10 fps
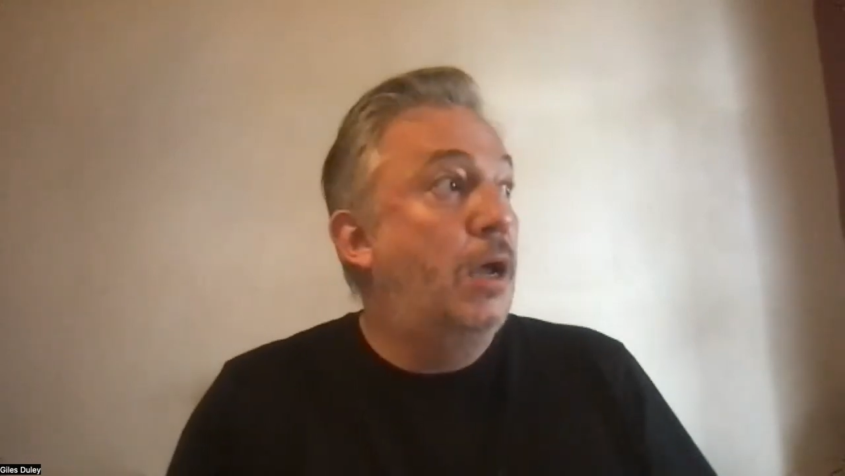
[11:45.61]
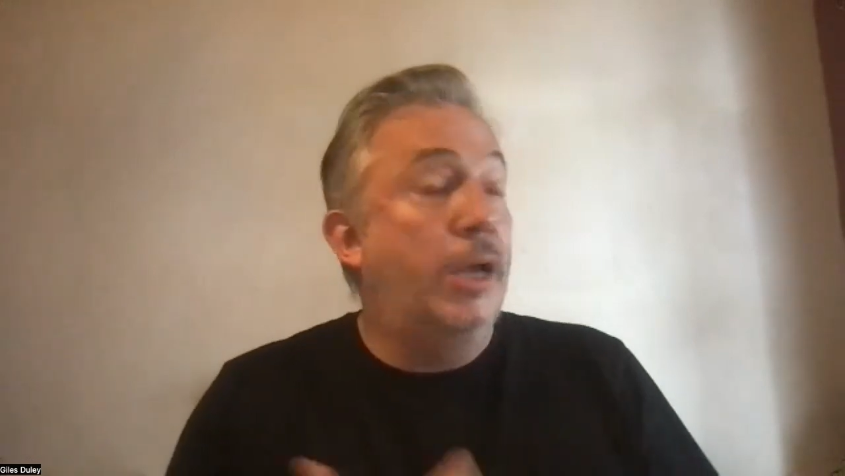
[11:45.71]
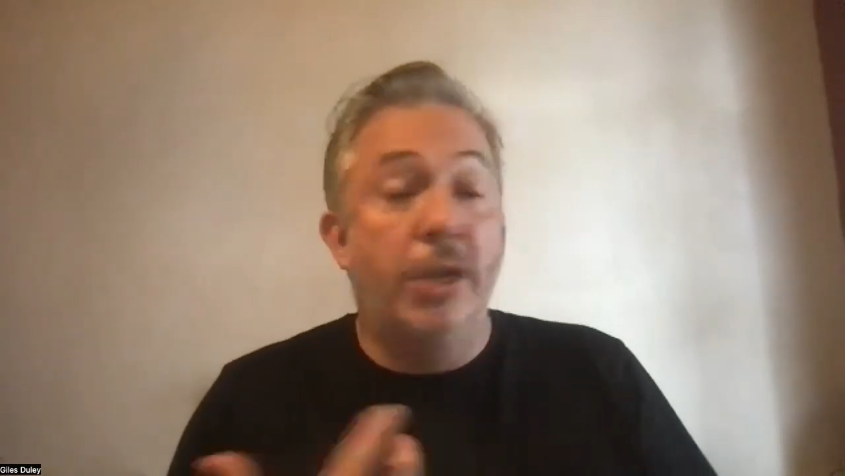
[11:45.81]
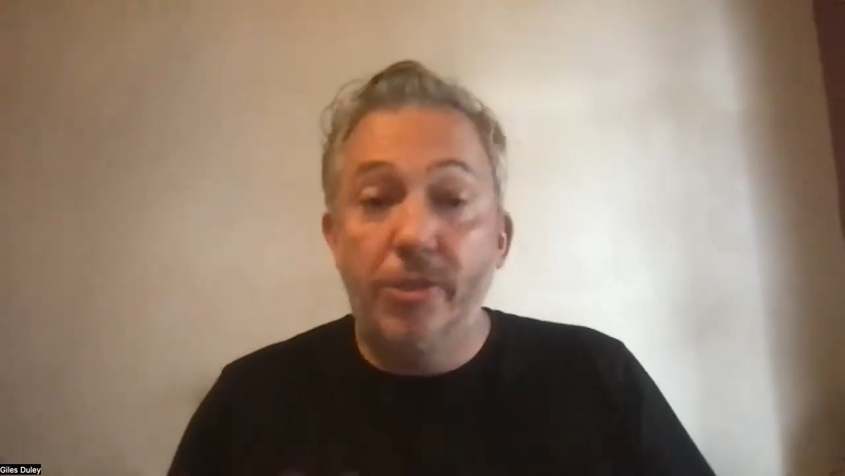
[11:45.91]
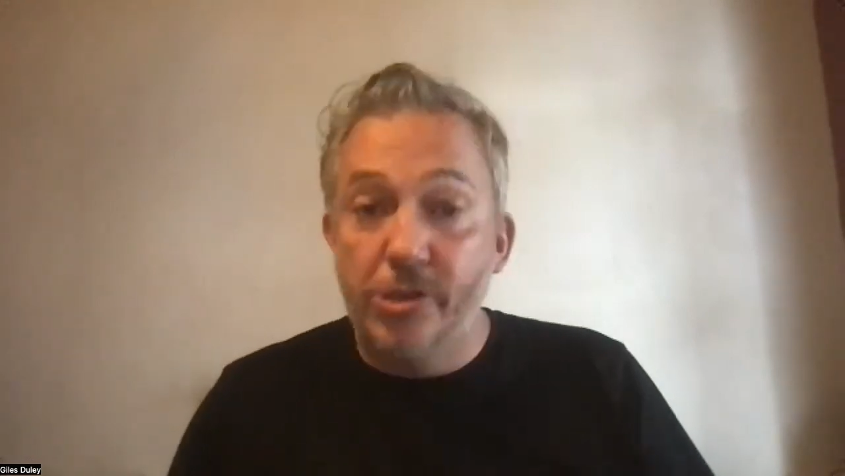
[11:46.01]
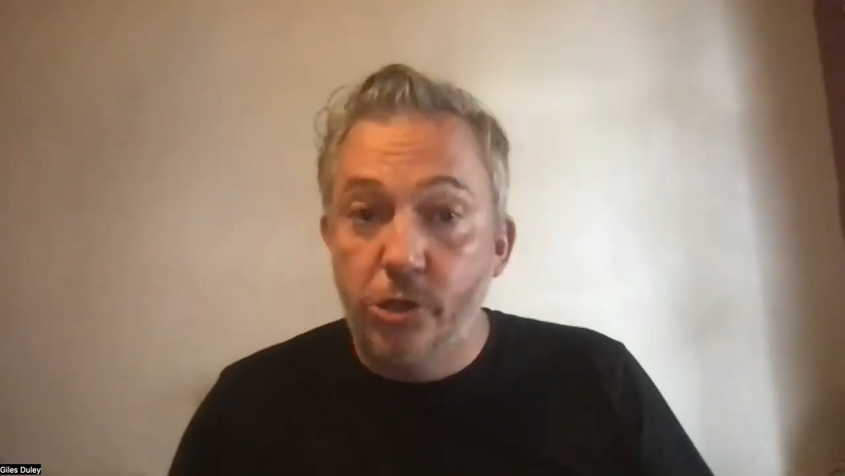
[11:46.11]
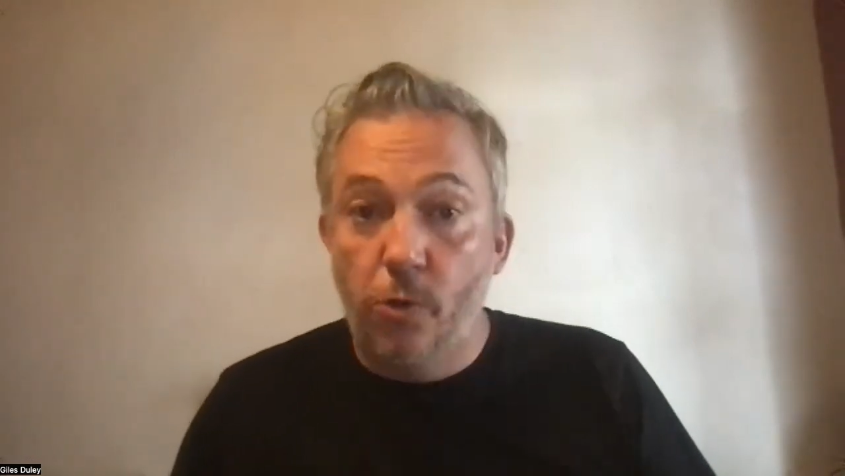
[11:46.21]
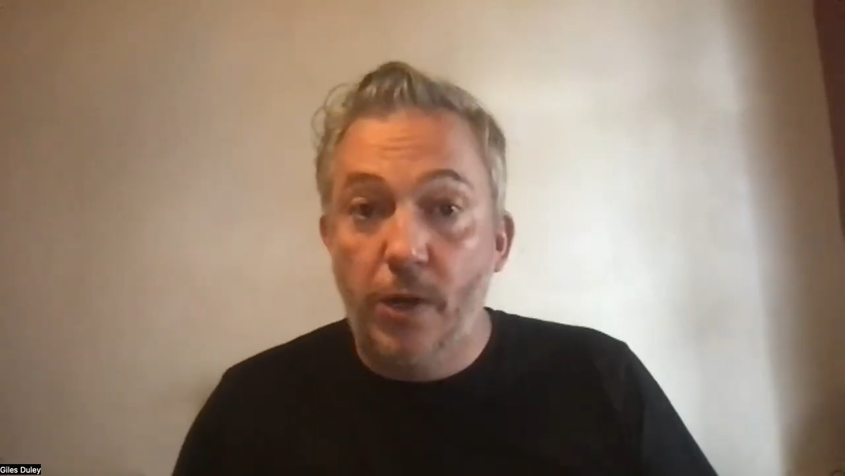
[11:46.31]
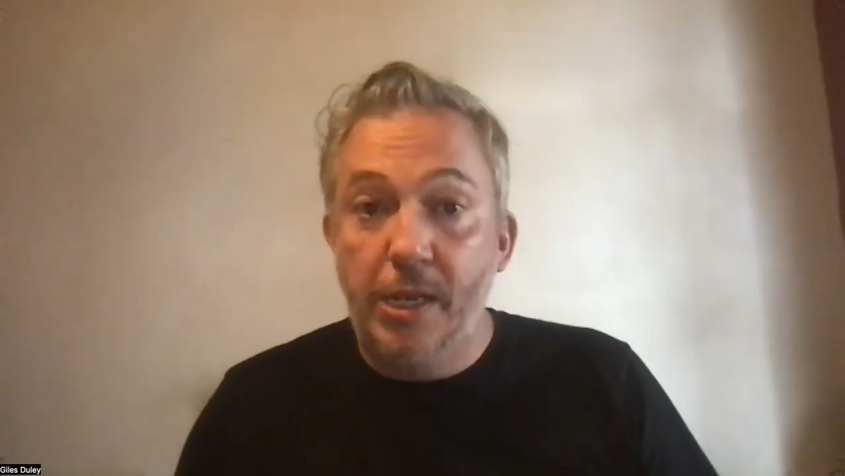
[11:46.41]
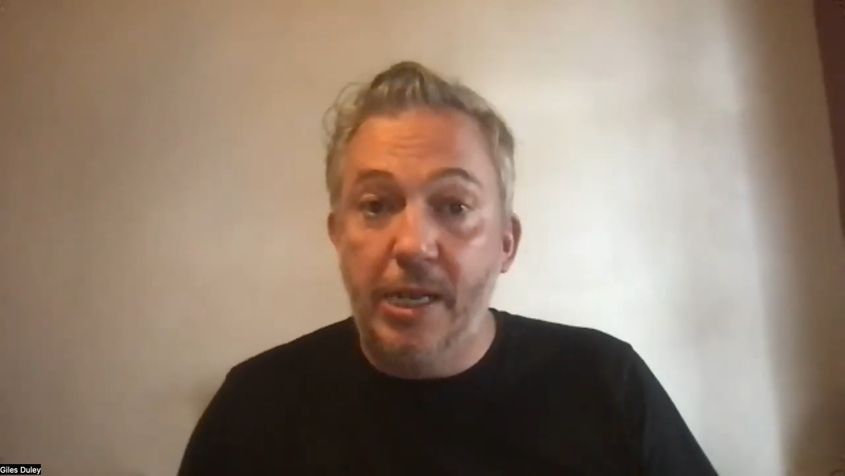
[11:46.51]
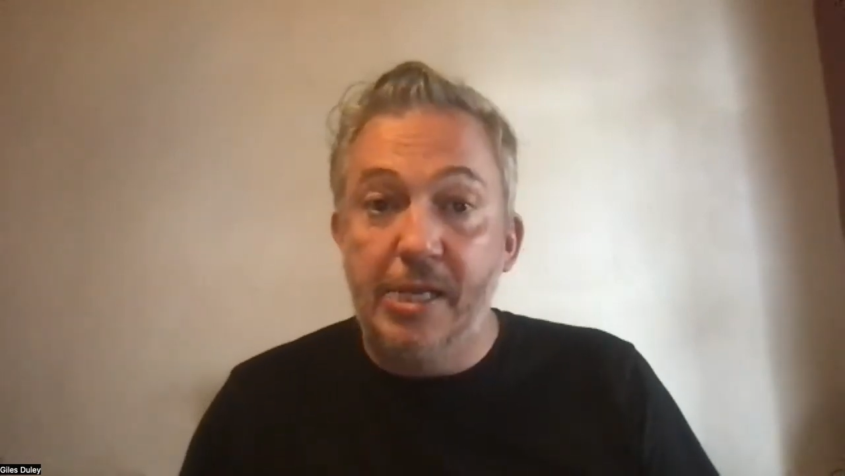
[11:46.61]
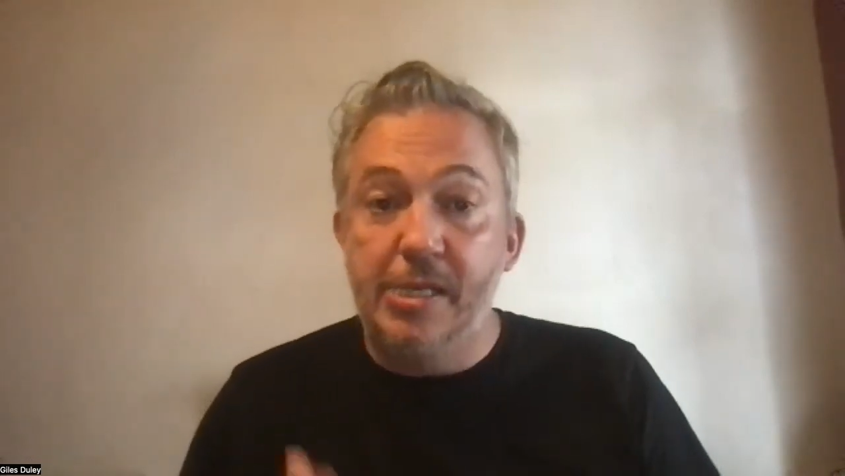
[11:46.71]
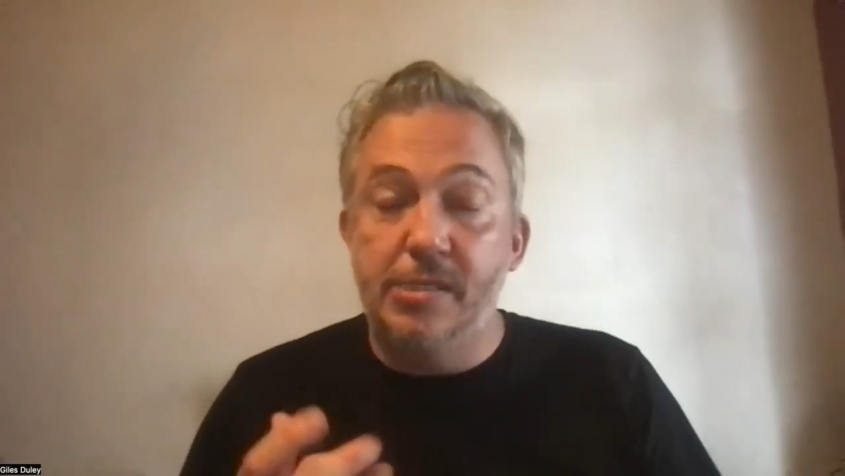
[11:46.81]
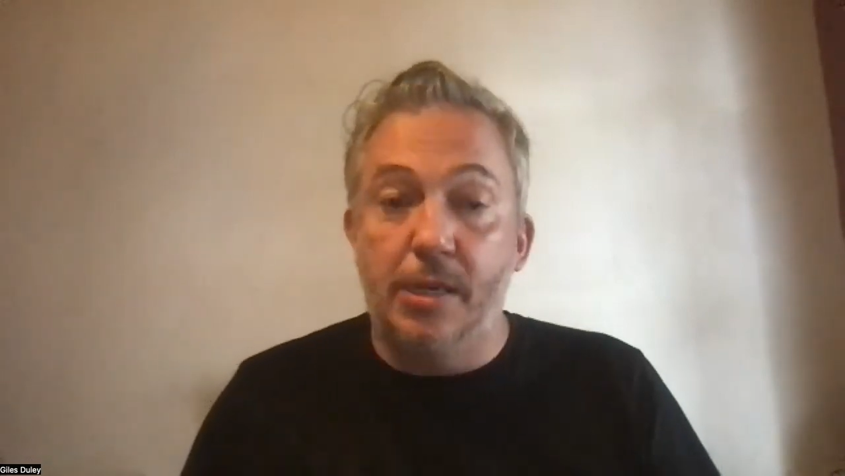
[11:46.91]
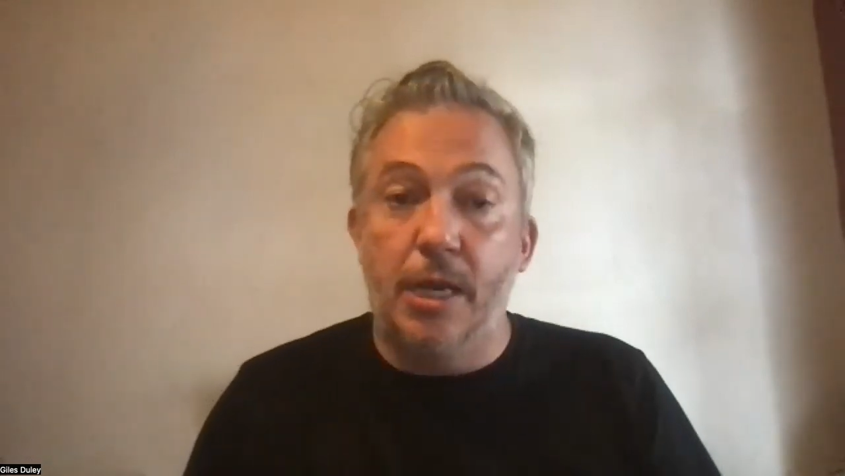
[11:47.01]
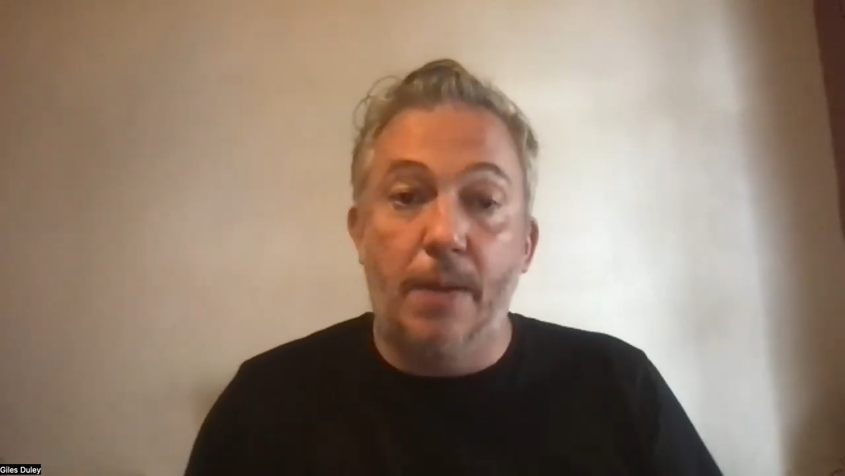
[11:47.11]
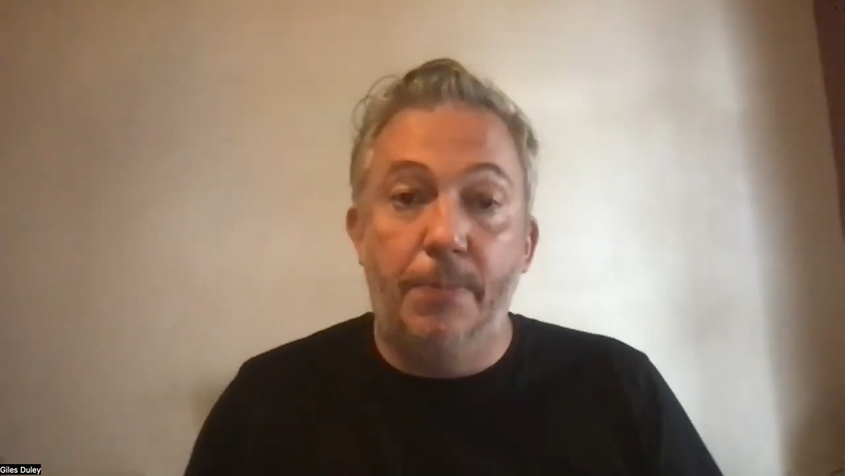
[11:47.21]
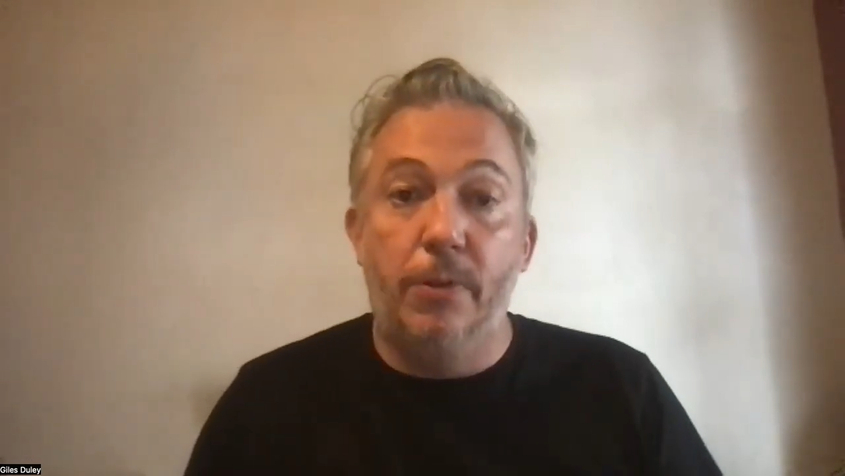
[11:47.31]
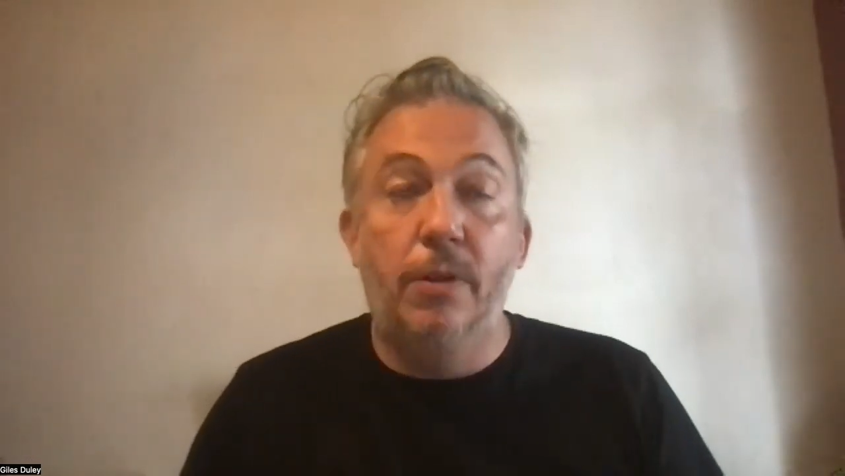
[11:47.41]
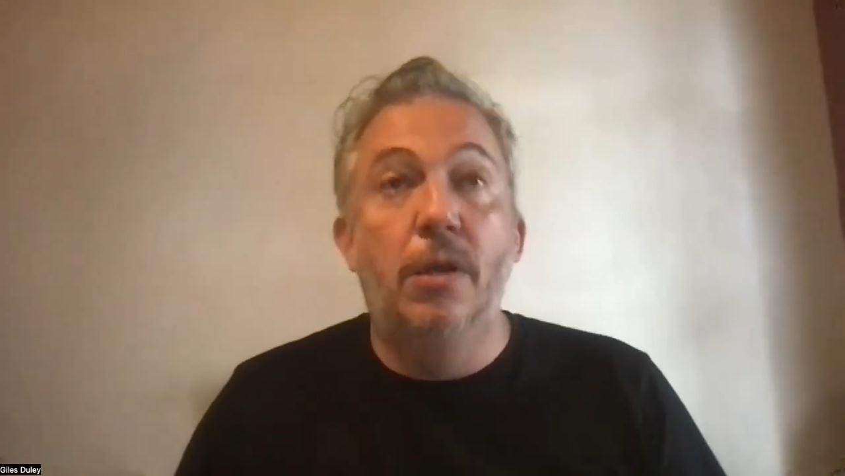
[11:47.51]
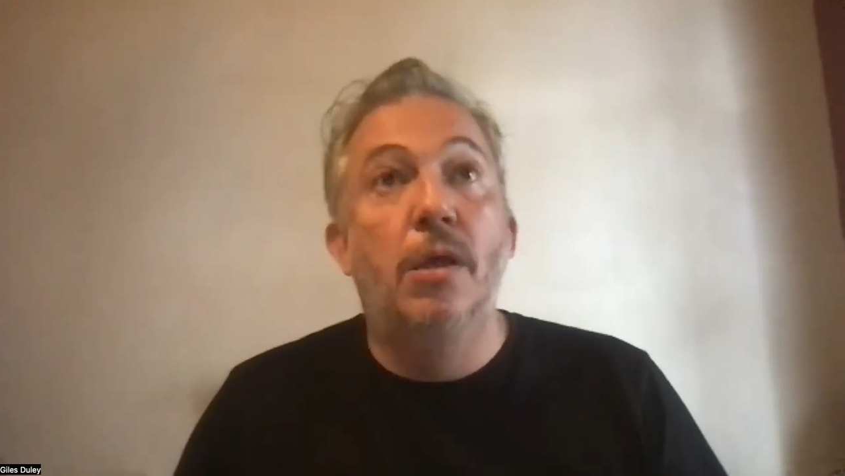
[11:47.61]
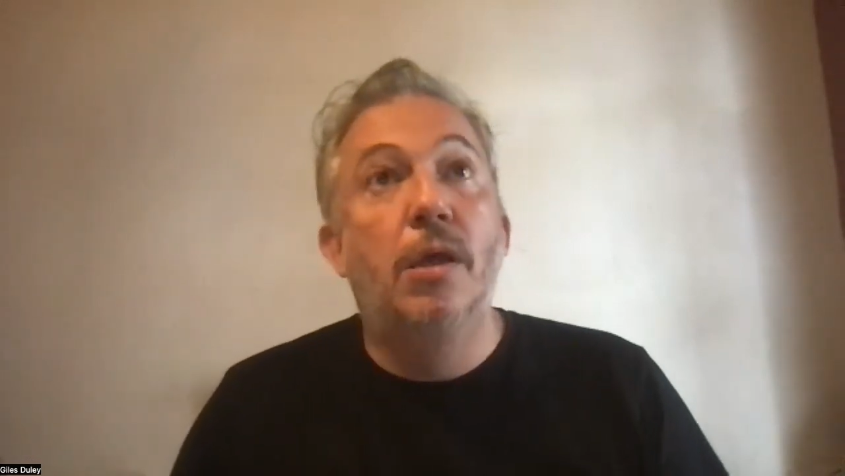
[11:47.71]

Another story is a couple,